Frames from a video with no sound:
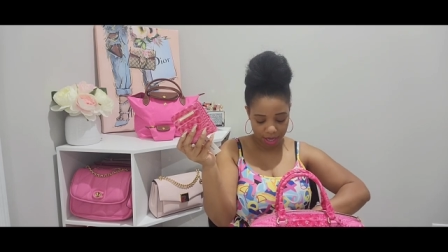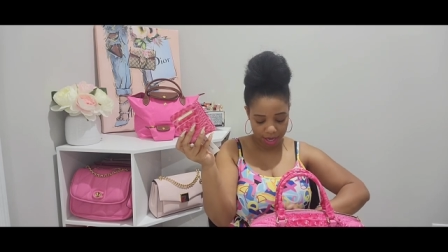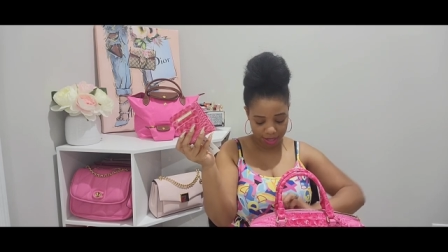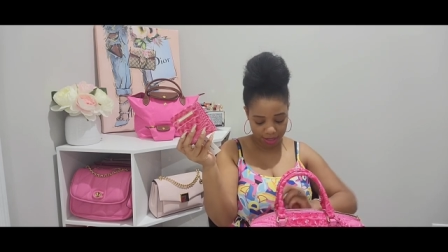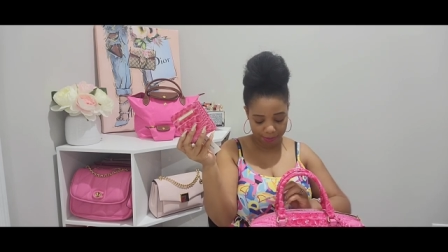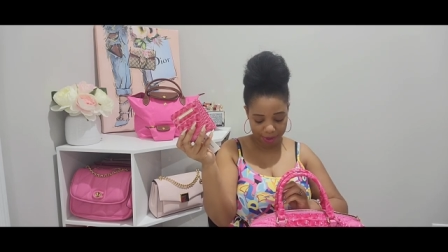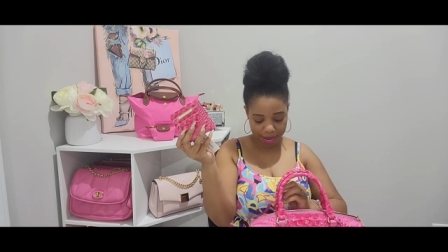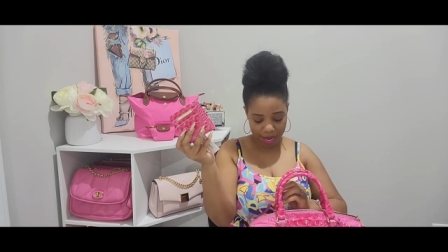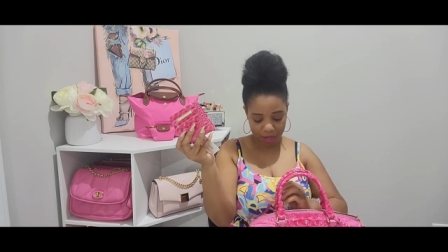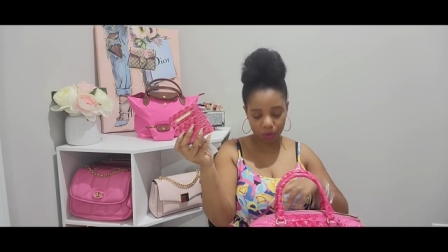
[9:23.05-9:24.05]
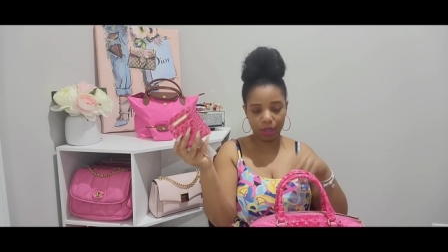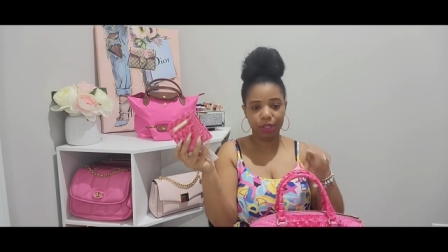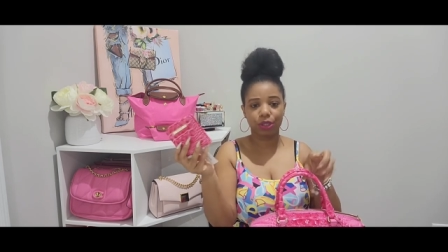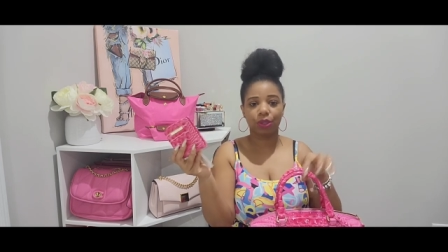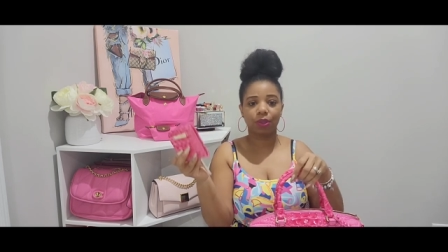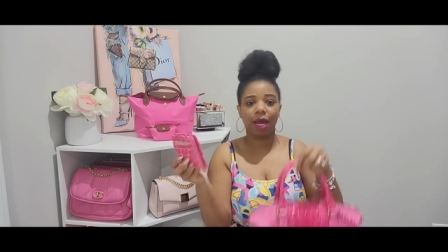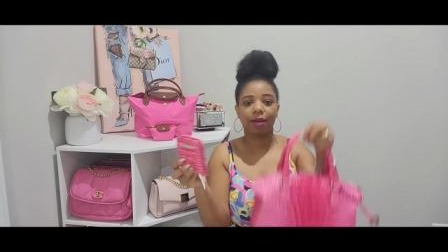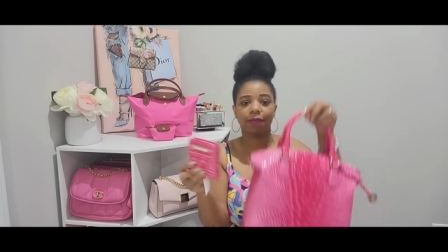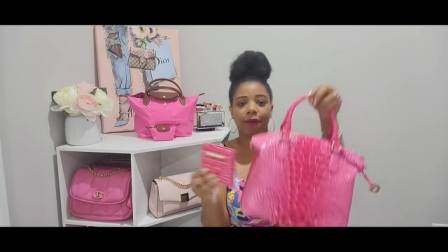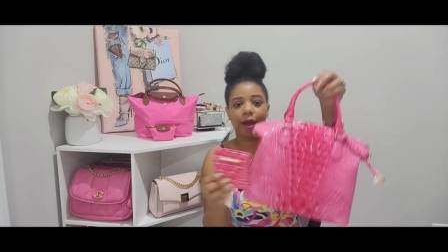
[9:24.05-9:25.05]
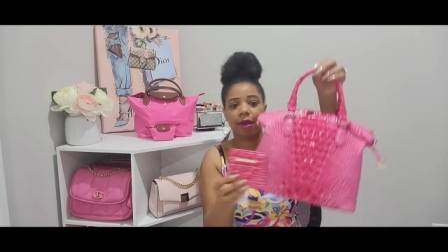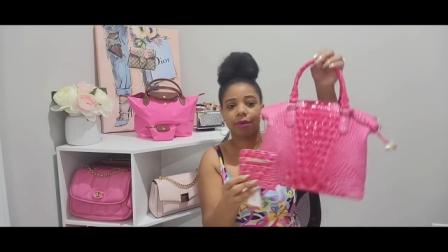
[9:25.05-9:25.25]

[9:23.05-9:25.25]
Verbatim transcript: and the bag was 295